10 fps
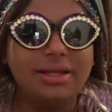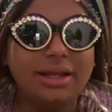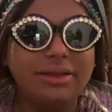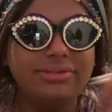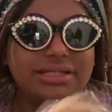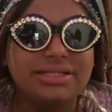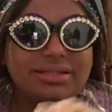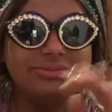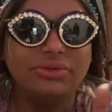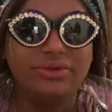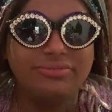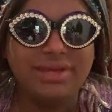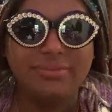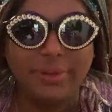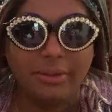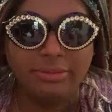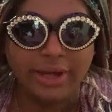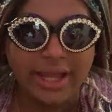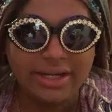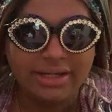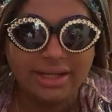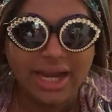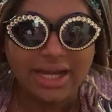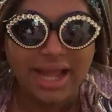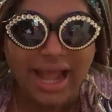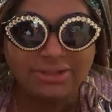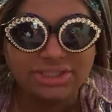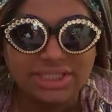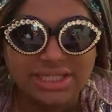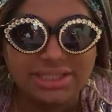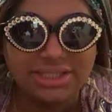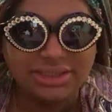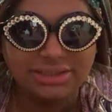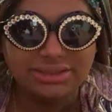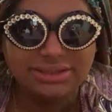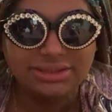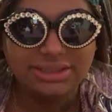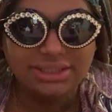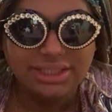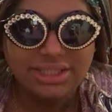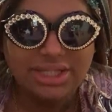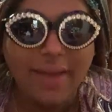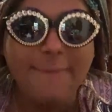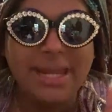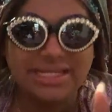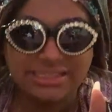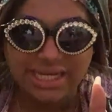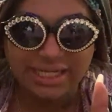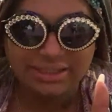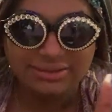It was like some sort of meatball bread, and it actually looked amazing.